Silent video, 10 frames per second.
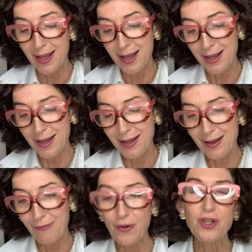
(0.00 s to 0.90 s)

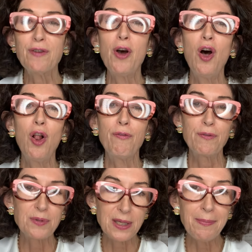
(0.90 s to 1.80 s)
First of all,
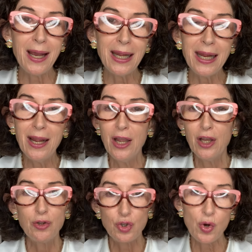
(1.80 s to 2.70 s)
from somebody
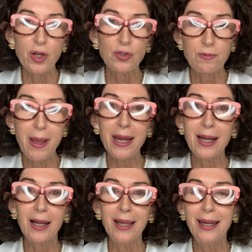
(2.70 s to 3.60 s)
who struggles
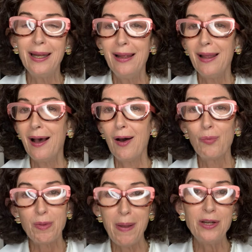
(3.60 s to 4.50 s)
medically
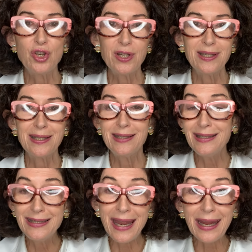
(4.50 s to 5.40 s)
with patients
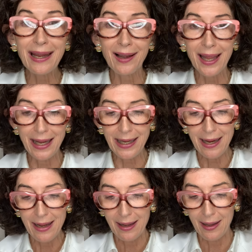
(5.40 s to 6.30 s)

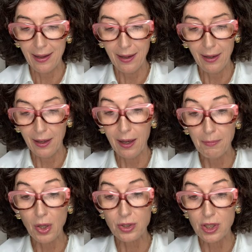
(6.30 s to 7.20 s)
daily, a
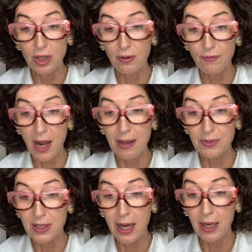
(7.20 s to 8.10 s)
multitude of
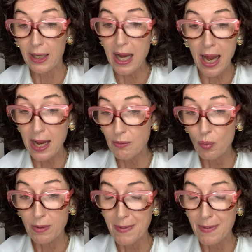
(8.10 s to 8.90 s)
times daily, and with